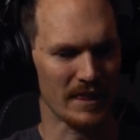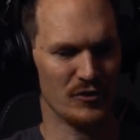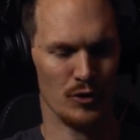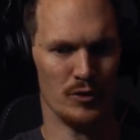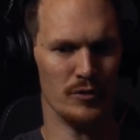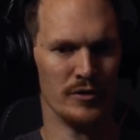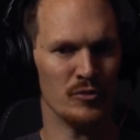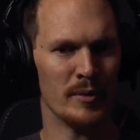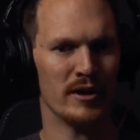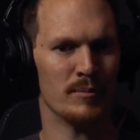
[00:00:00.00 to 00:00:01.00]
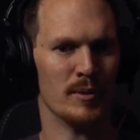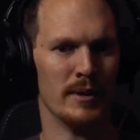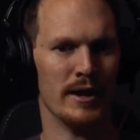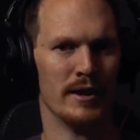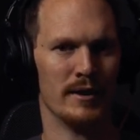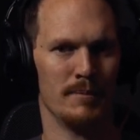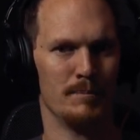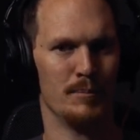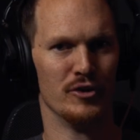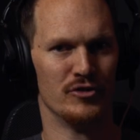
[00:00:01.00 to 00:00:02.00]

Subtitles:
So there's money to be made, but